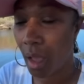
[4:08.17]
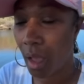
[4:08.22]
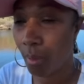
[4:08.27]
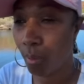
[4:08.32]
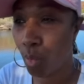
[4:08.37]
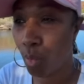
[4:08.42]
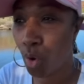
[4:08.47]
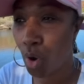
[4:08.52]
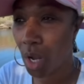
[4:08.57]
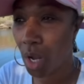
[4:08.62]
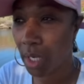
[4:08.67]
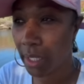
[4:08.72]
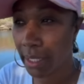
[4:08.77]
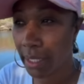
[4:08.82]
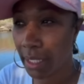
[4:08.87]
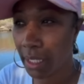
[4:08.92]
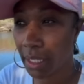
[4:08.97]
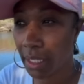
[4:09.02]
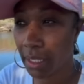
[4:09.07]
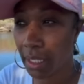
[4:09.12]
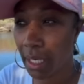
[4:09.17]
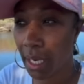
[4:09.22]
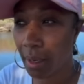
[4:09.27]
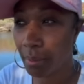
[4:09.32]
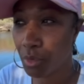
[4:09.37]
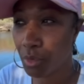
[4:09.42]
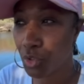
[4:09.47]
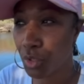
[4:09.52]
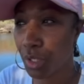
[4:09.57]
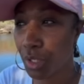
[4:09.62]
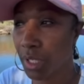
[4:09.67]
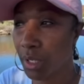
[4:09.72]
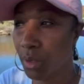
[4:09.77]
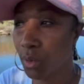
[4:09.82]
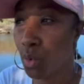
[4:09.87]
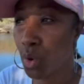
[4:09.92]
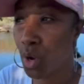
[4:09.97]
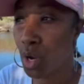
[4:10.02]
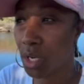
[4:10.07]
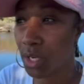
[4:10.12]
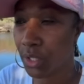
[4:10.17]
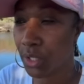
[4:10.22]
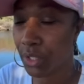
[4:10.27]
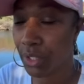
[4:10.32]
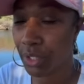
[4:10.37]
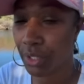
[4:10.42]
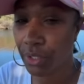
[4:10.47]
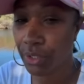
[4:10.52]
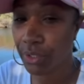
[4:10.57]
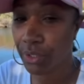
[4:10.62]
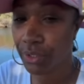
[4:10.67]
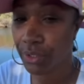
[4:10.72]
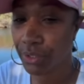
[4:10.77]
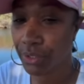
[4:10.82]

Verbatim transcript: I'm walking, I'm drinking water.